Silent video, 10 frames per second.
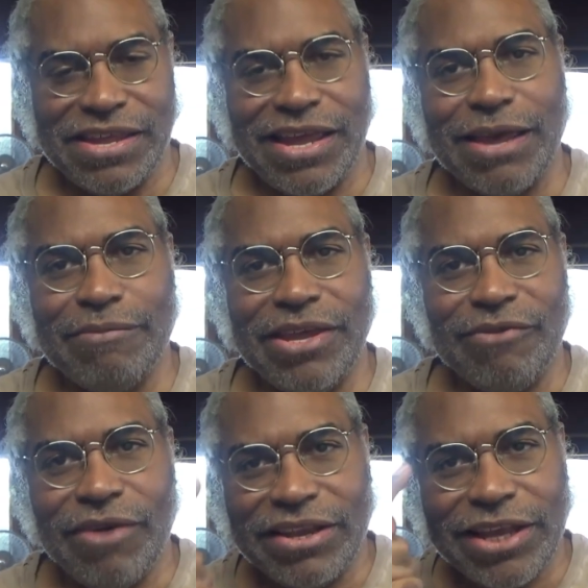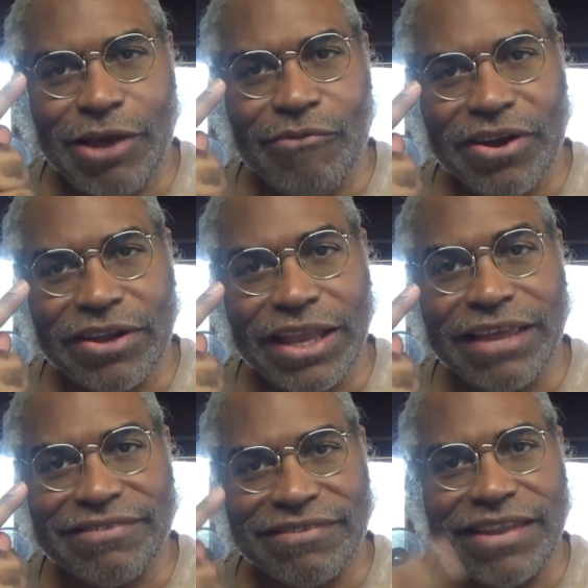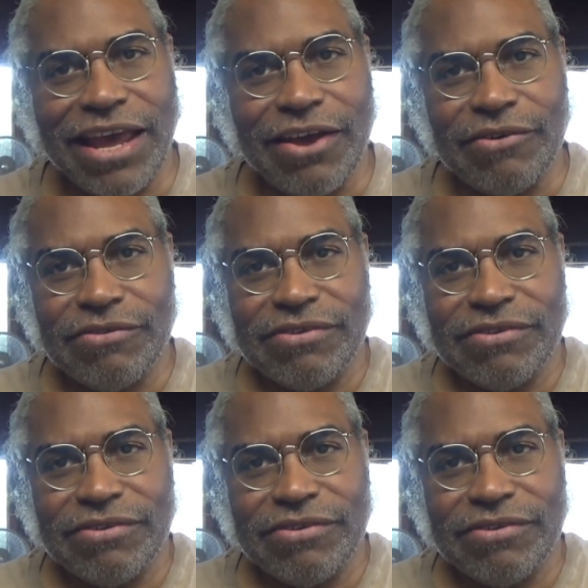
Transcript: I mean, wait, think I'm wearing glasses now.